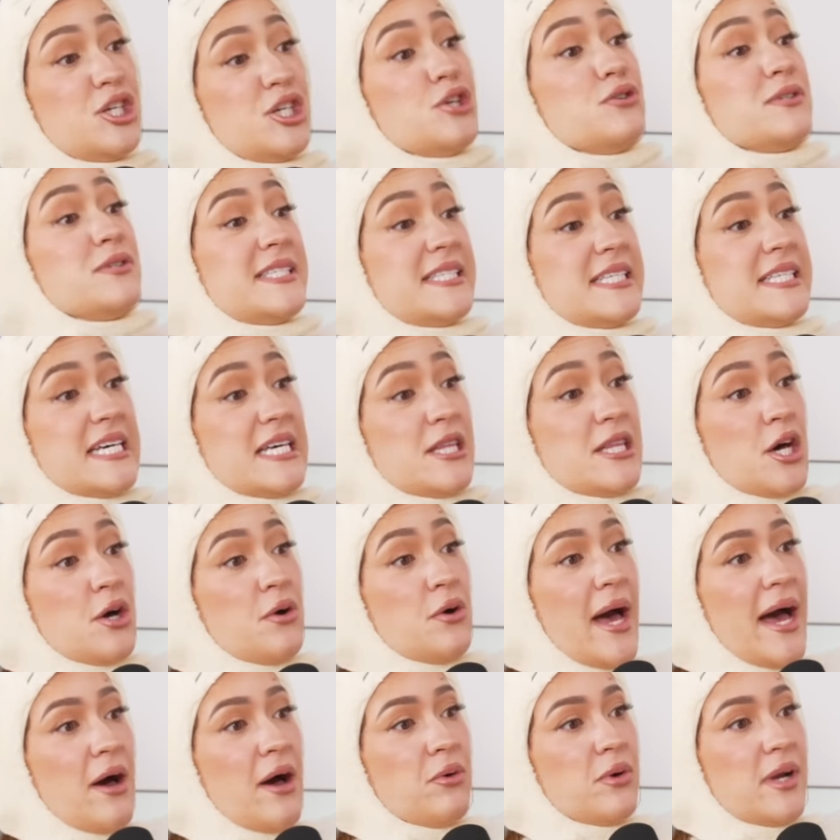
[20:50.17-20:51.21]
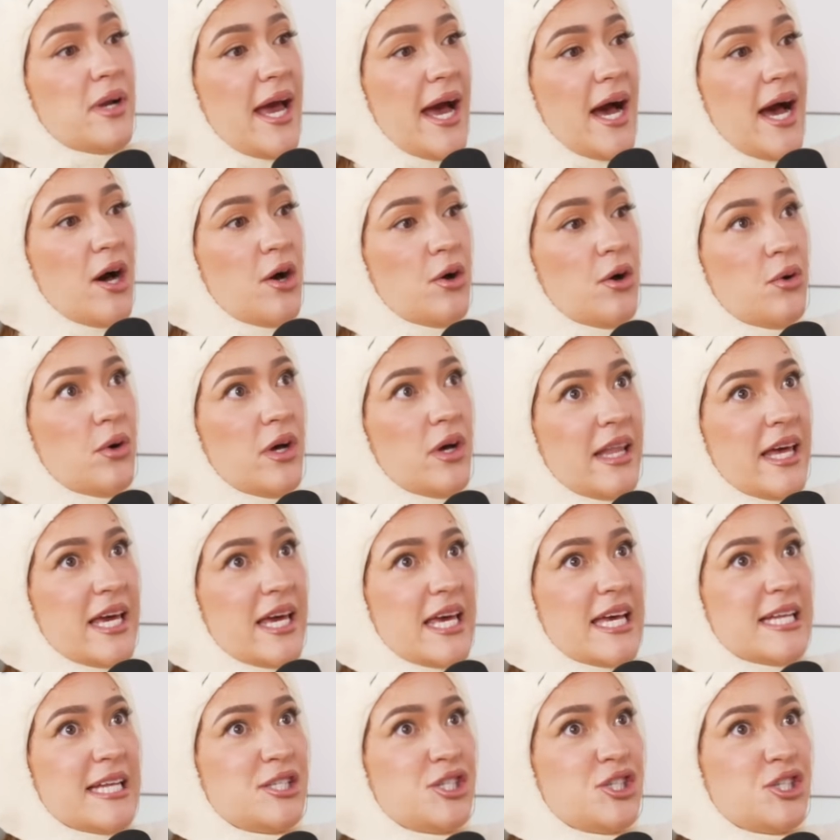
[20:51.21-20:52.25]
Do you see though how now, like
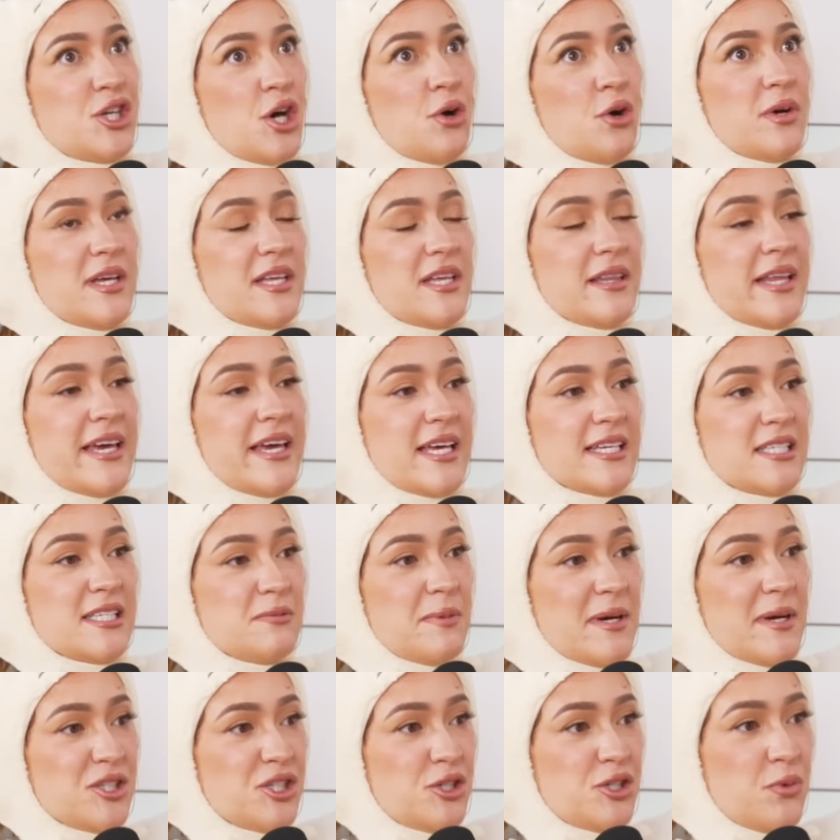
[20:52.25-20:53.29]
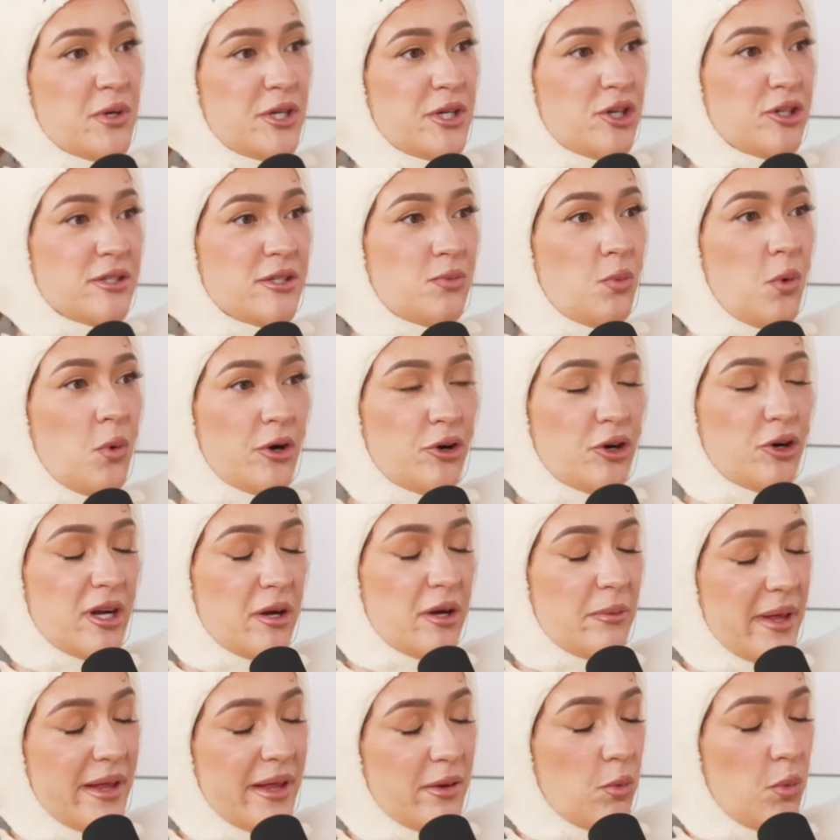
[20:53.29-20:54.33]
it's so, like especially when you're wondering
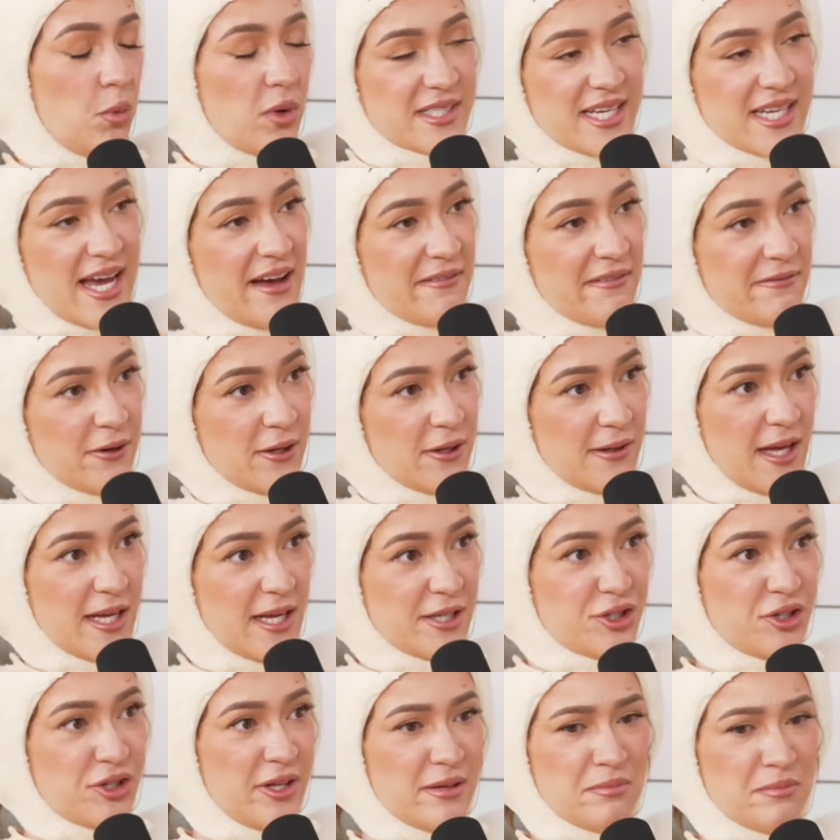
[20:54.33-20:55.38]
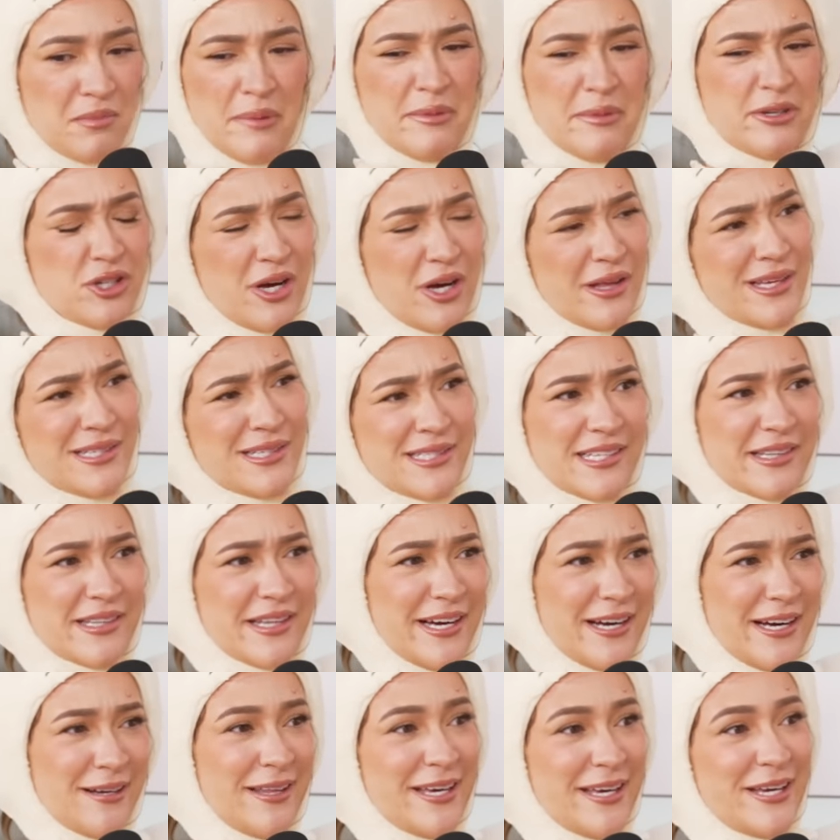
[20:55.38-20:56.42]
about what to have for lunch, you're like, let me try this in
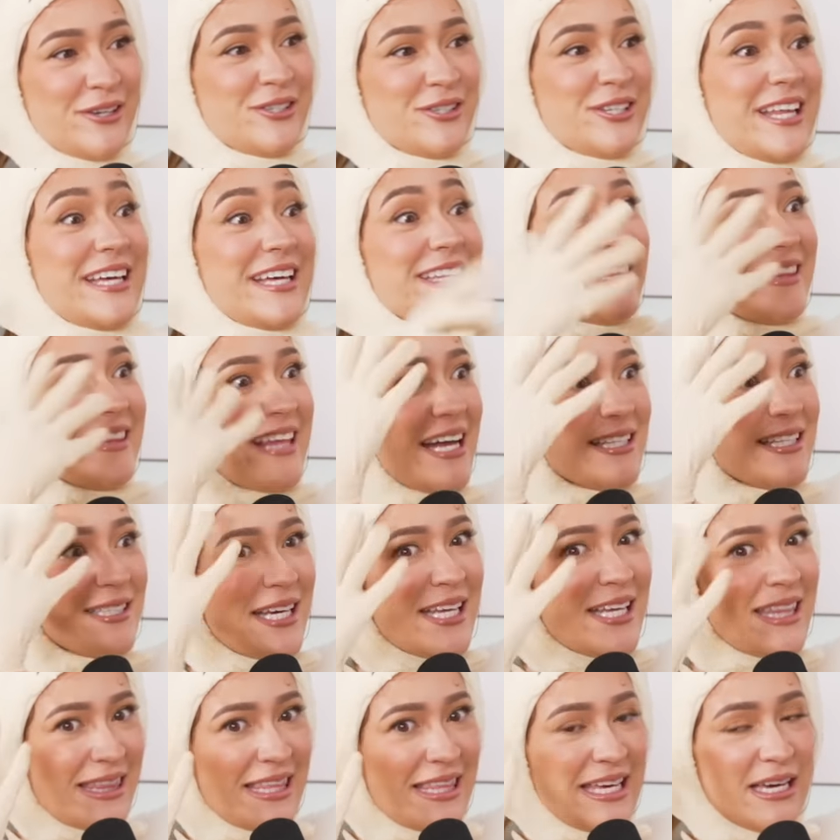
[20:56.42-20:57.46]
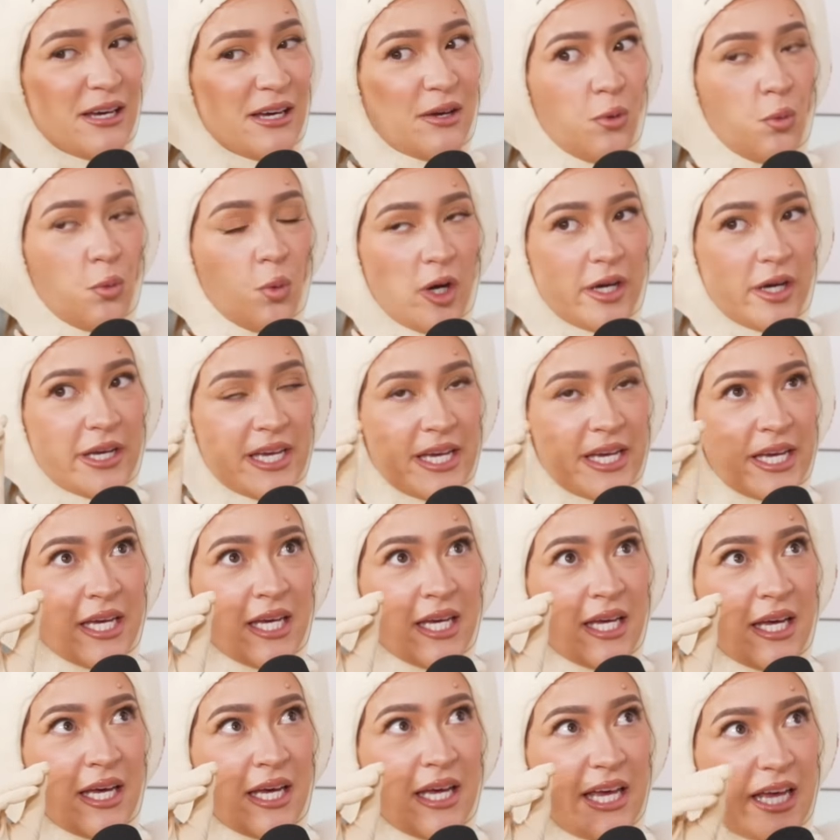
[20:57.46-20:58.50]
there. Like you're like, that's, I think working
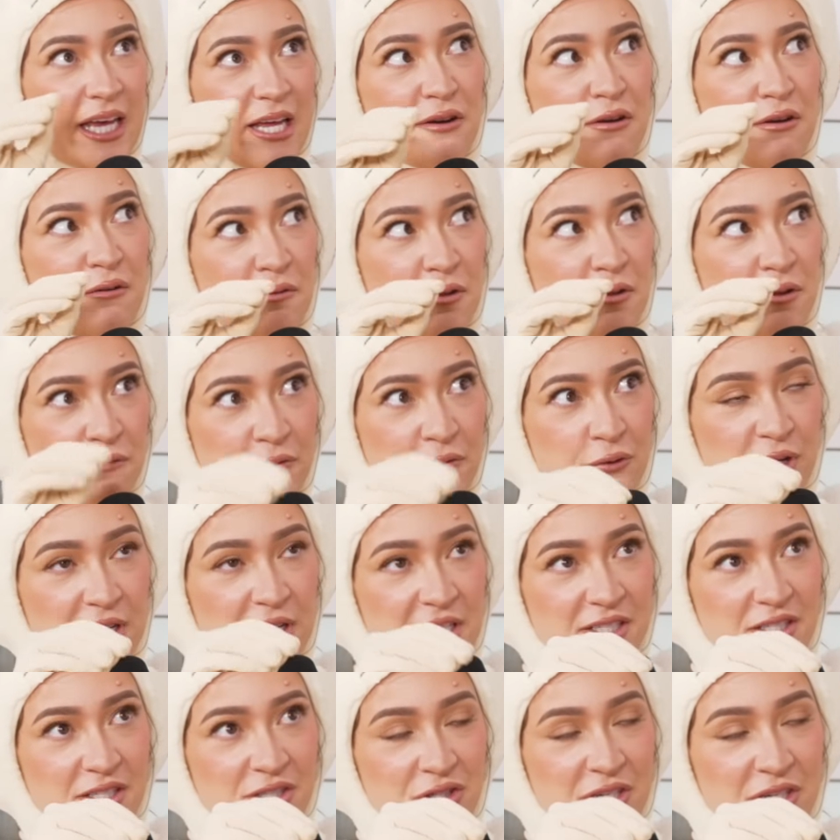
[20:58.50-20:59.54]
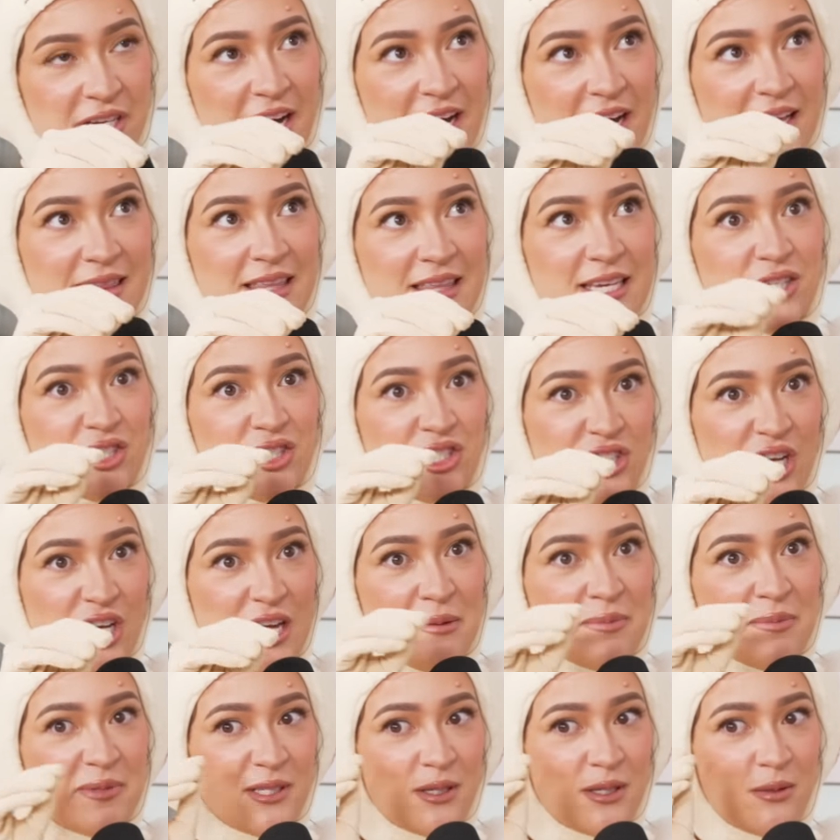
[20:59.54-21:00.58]
in the food industry, I think
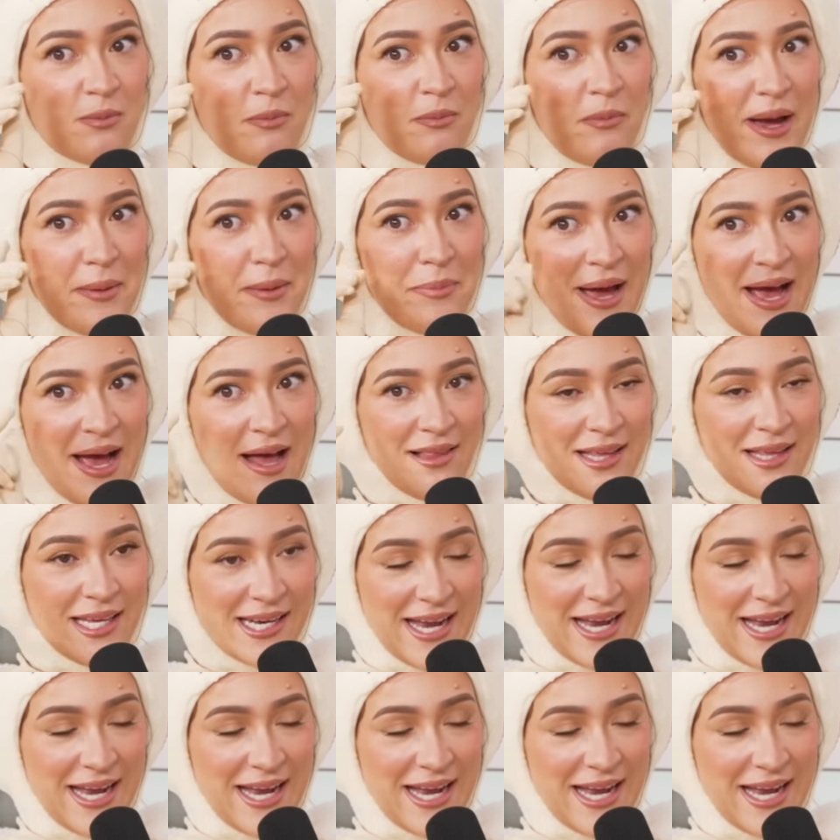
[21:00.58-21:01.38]
shaped my palate